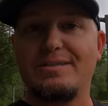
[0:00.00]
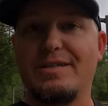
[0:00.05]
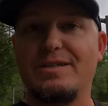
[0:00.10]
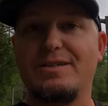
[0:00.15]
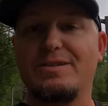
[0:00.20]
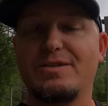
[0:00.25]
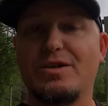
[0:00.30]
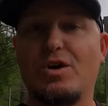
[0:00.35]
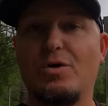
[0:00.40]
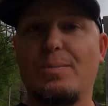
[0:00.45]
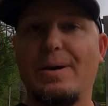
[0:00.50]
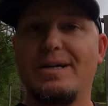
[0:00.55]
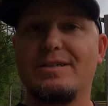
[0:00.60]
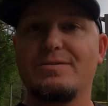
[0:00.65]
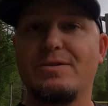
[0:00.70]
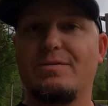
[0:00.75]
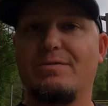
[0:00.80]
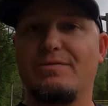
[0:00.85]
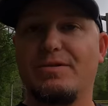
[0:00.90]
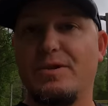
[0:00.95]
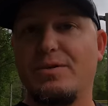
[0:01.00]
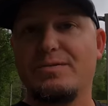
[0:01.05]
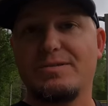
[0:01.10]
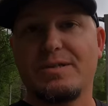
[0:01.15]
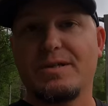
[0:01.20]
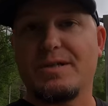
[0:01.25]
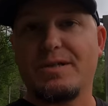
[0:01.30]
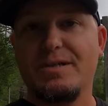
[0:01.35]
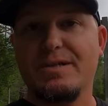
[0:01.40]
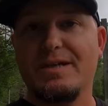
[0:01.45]
They just go based on views
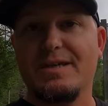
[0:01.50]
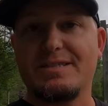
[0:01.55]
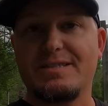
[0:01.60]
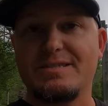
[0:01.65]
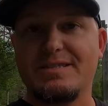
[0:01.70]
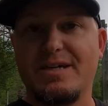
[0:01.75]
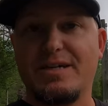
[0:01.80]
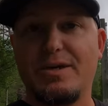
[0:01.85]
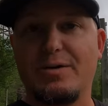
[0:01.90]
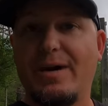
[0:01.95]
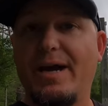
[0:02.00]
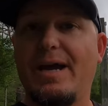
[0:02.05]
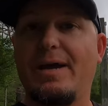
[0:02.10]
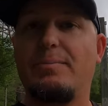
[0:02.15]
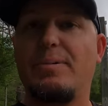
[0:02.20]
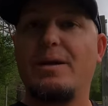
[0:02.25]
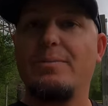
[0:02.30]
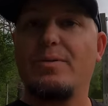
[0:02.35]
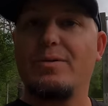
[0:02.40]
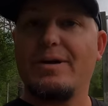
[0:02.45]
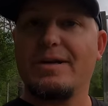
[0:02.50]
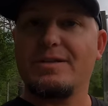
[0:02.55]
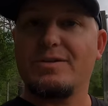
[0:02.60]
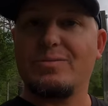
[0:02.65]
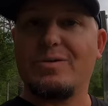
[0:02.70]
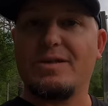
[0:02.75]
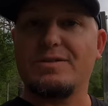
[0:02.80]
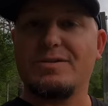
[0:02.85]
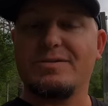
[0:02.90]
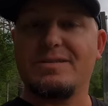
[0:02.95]
and clicks and tell you, hey, people like to
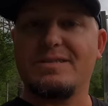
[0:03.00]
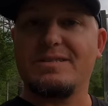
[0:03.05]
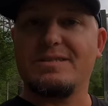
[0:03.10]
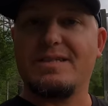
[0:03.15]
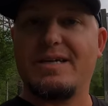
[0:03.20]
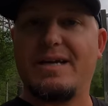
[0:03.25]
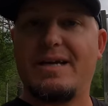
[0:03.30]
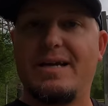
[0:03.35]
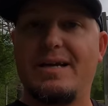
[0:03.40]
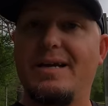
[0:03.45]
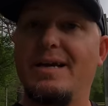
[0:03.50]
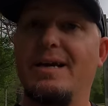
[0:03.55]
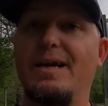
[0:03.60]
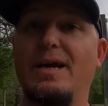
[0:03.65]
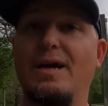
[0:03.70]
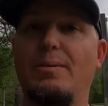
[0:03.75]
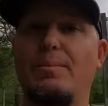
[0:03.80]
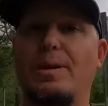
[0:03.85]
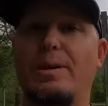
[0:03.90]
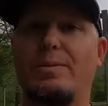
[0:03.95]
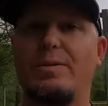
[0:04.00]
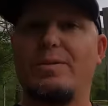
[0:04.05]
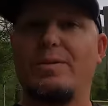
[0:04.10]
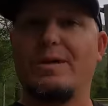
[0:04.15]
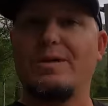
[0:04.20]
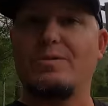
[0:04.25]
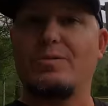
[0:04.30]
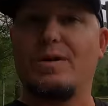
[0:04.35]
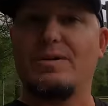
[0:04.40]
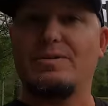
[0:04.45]
watch on this day, people don't
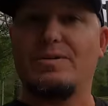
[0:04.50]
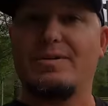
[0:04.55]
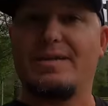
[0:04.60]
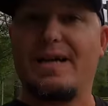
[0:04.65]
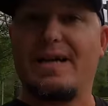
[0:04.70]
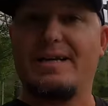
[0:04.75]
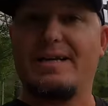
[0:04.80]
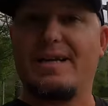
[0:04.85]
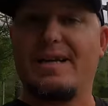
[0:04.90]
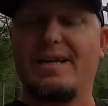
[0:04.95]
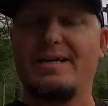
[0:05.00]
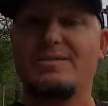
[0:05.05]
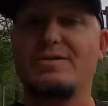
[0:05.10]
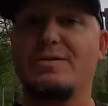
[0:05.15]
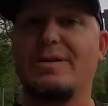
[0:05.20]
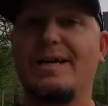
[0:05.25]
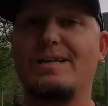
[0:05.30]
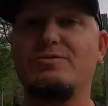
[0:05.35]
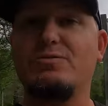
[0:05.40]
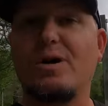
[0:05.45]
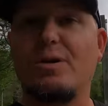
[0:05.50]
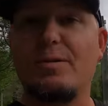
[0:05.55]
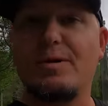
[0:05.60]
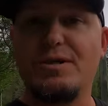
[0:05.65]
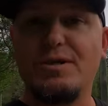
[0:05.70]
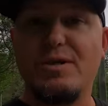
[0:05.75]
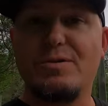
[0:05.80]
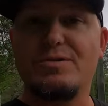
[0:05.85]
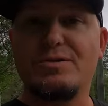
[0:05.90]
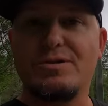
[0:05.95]
like to watch on that day. So that's why we
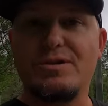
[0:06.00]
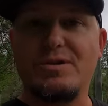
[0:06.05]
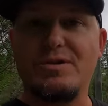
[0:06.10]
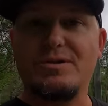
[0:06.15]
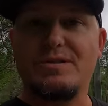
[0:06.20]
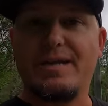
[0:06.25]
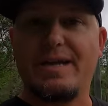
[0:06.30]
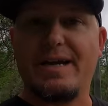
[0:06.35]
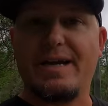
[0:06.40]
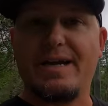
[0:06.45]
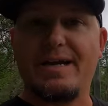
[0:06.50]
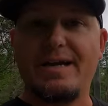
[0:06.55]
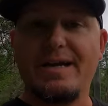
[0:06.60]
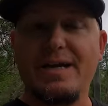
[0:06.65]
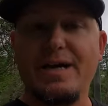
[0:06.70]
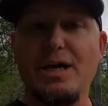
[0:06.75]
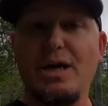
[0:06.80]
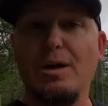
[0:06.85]
chose Tuesday.